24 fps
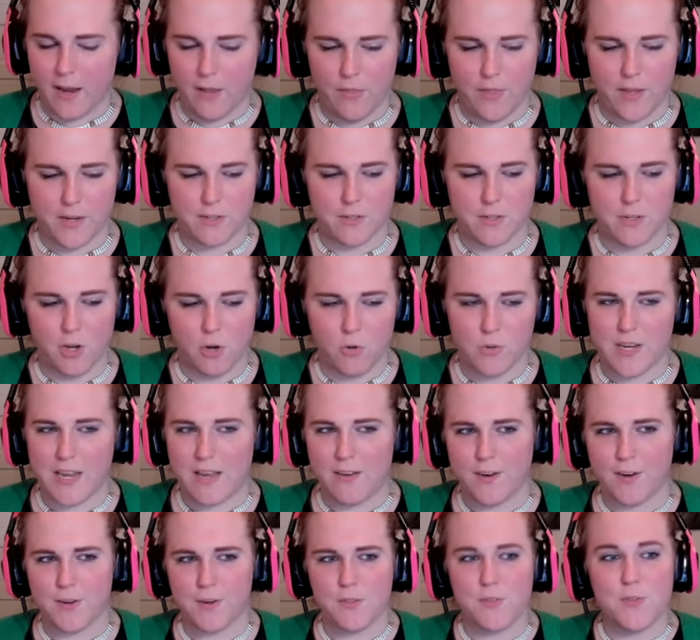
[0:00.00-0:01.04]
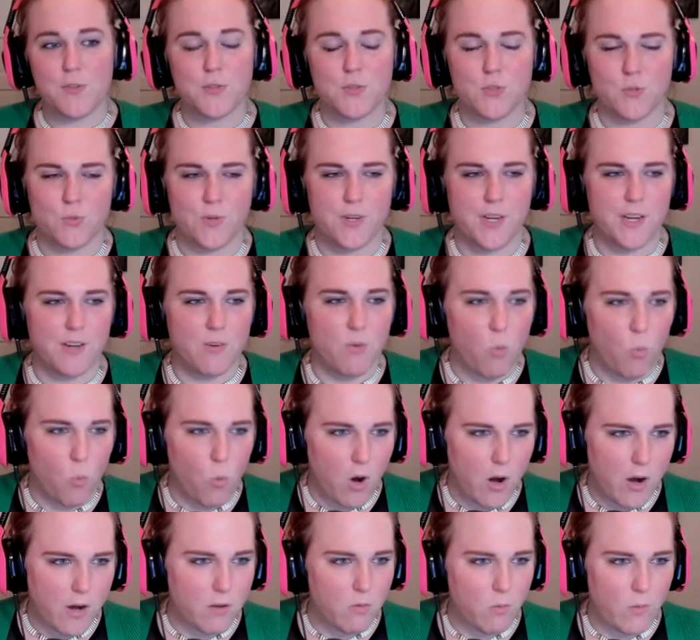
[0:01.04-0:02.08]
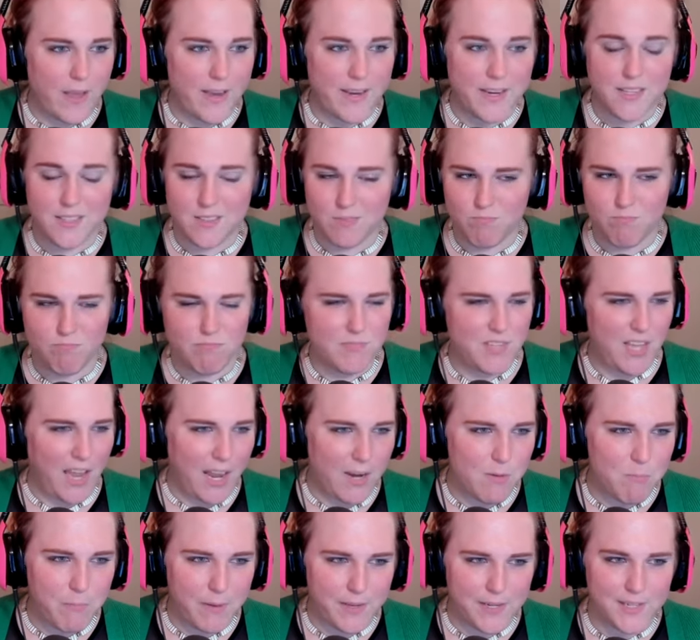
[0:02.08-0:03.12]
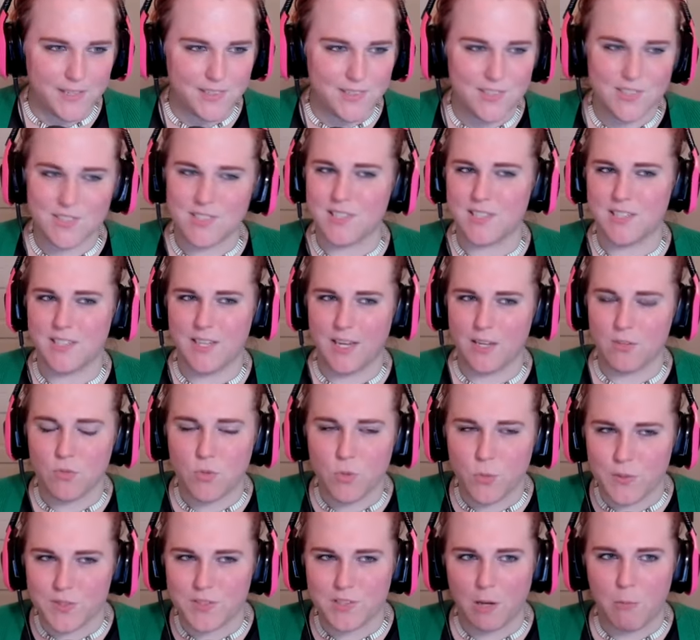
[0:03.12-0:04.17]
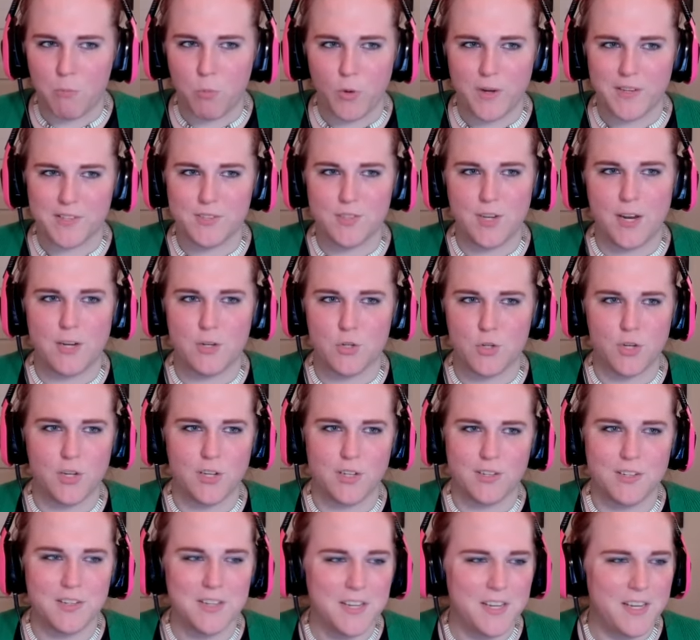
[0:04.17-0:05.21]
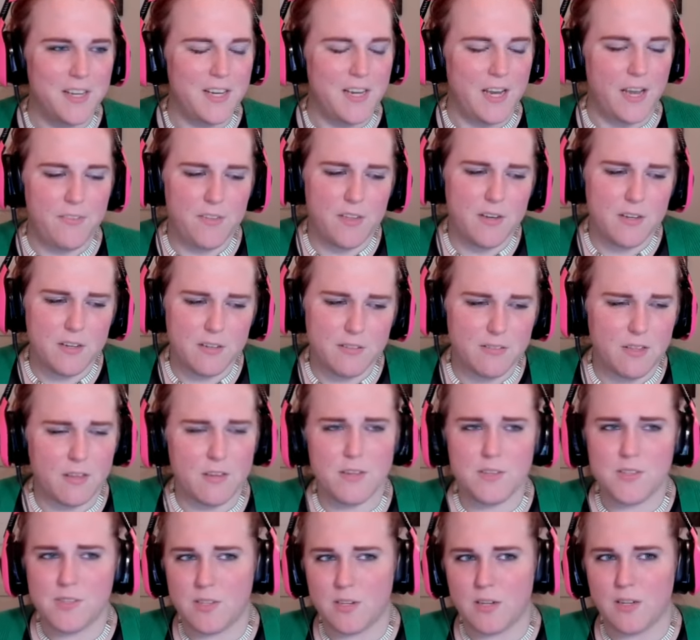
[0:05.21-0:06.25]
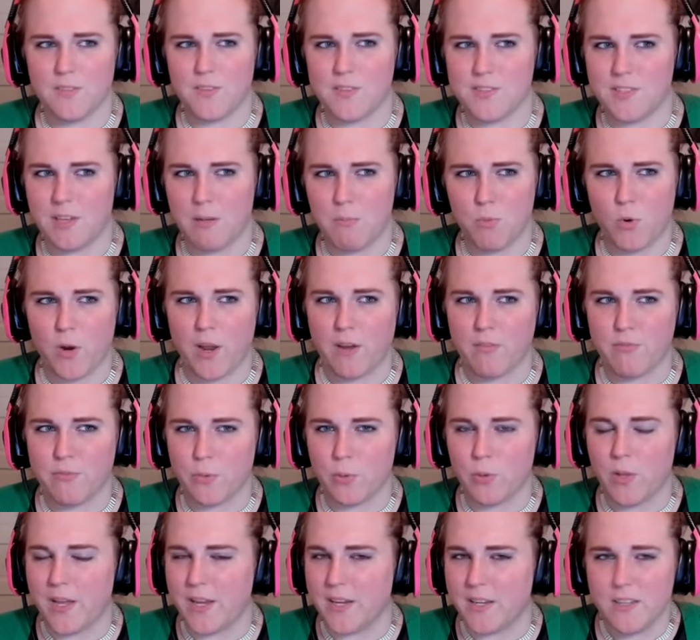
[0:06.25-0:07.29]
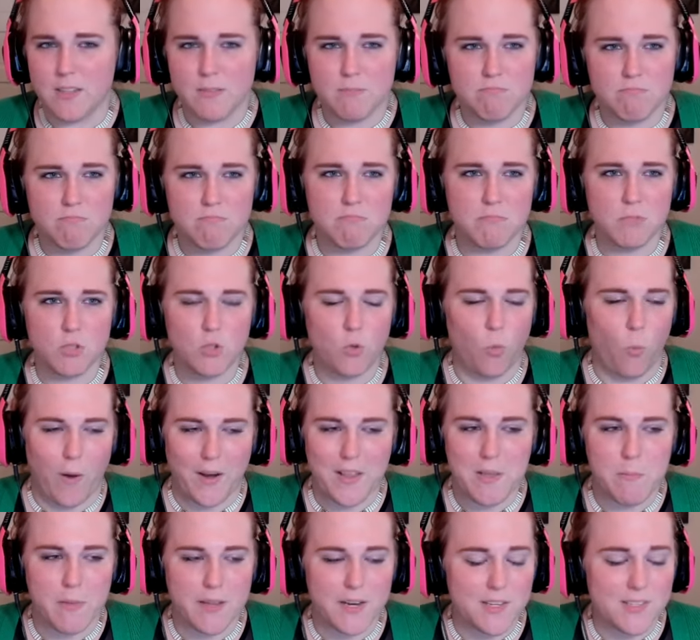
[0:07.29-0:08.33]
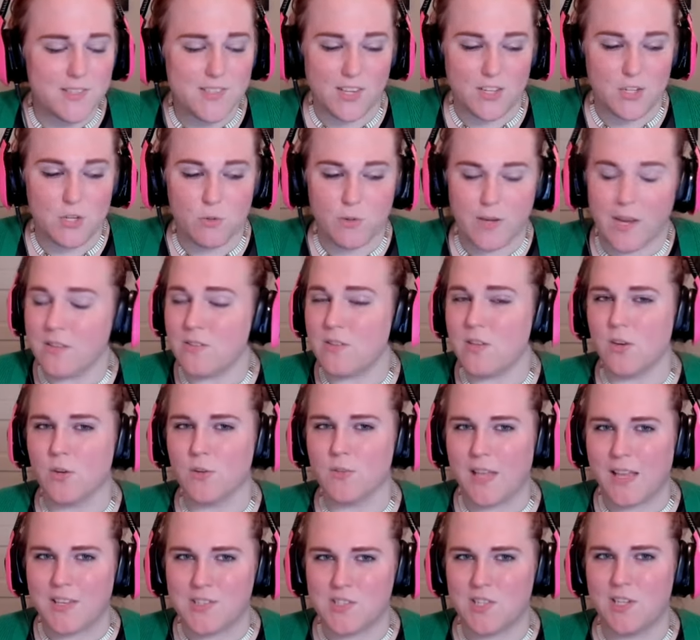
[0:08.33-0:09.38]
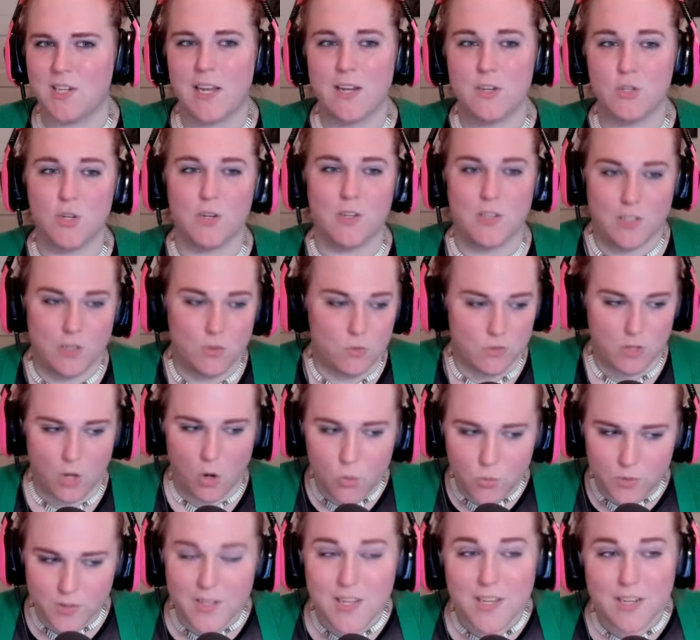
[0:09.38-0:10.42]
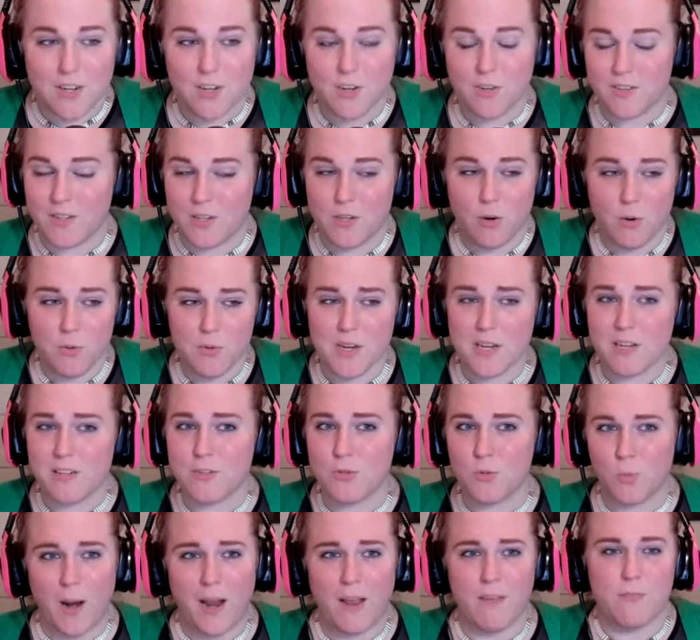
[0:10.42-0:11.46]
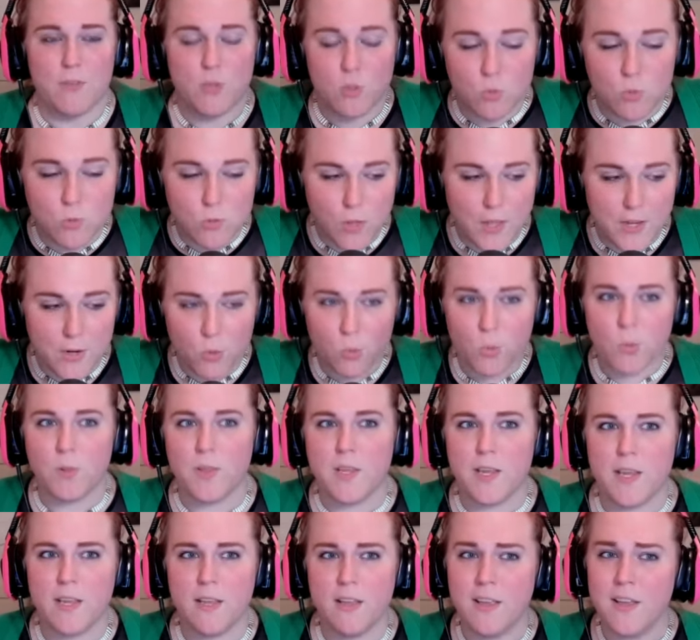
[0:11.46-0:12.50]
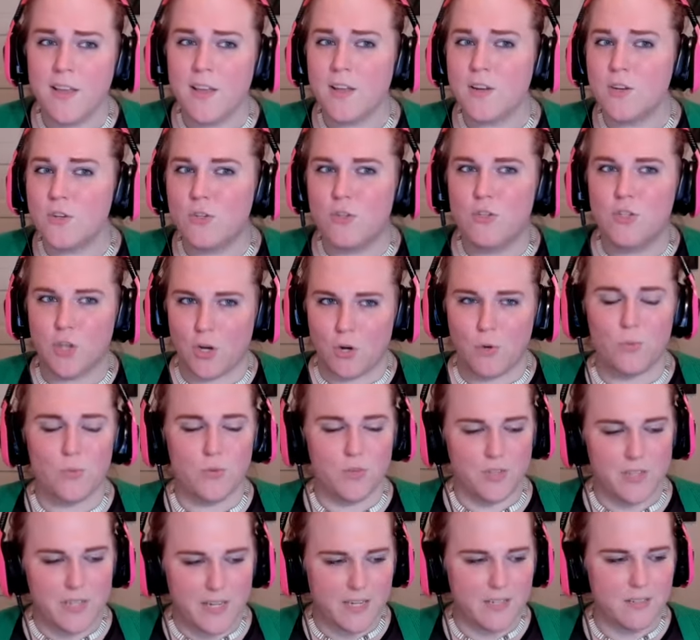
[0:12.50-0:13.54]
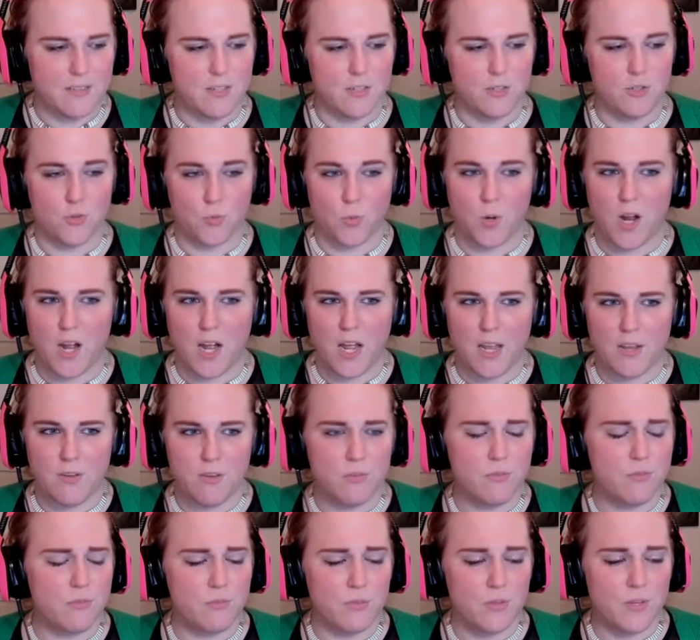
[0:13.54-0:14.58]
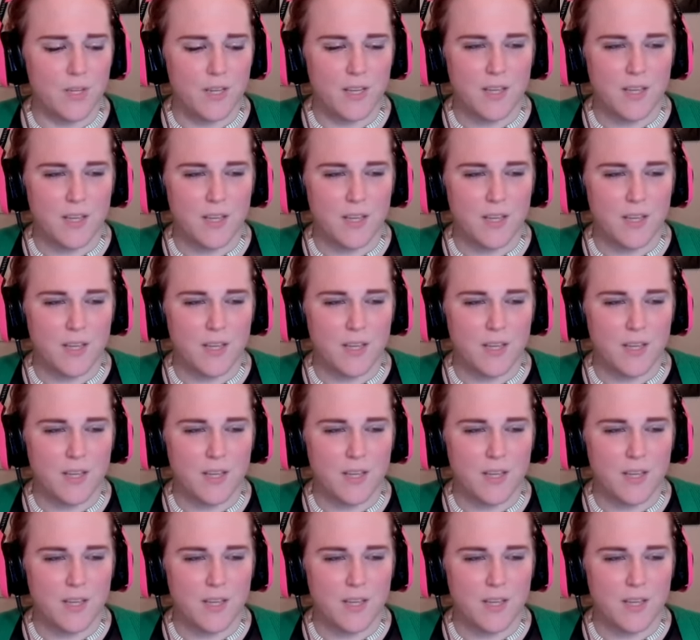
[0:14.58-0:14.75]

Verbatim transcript: and then go down onto the street, walk like 10 minutes, get to a subway station, and then then you sit on the subway for like 20 minutes and you get to your destination. You don't need a you don't need to drive. You literally don't need to drive